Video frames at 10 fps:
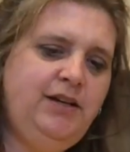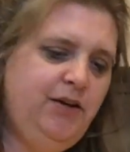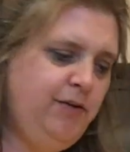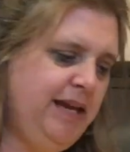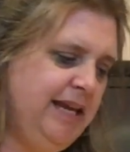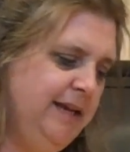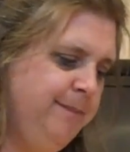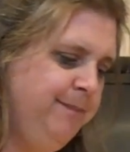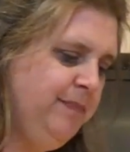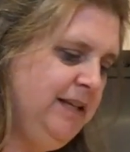Okay,
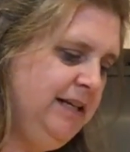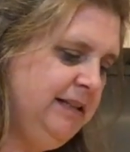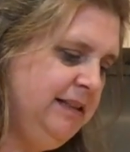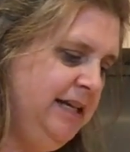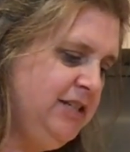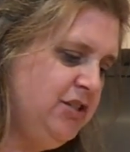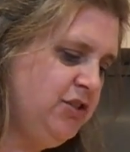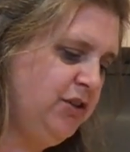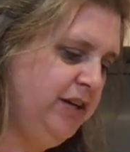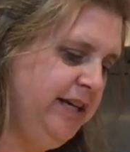let's
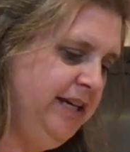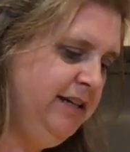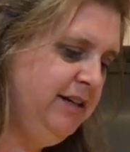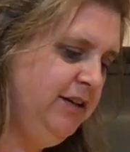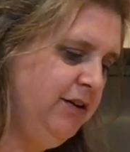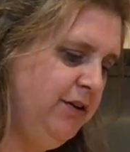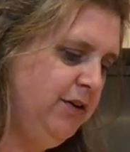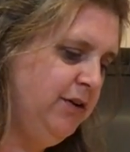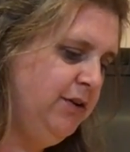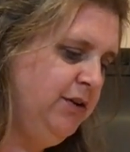try it
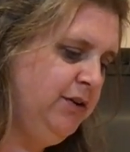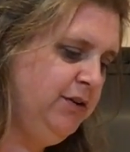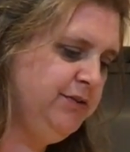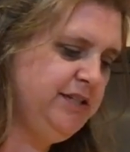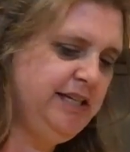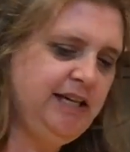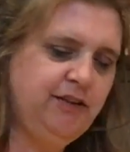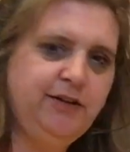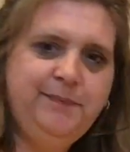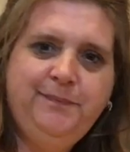all
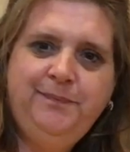together.